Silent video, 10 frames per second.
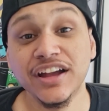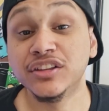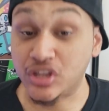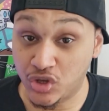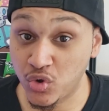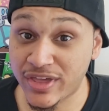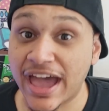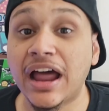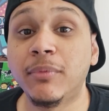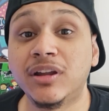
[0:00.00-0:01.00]
To do
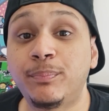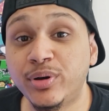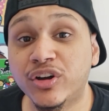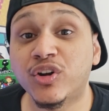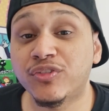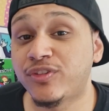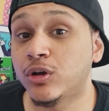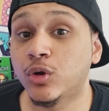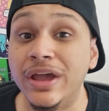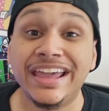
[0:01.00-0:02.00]
that, I'm gonna put her
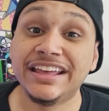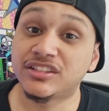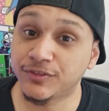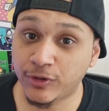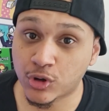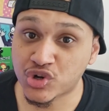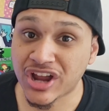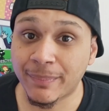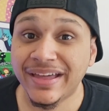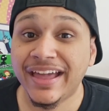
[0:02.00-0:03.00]
photo into
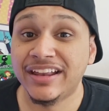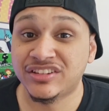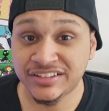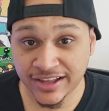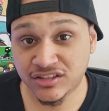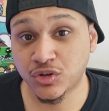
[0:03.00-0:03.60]
Photoshop and get to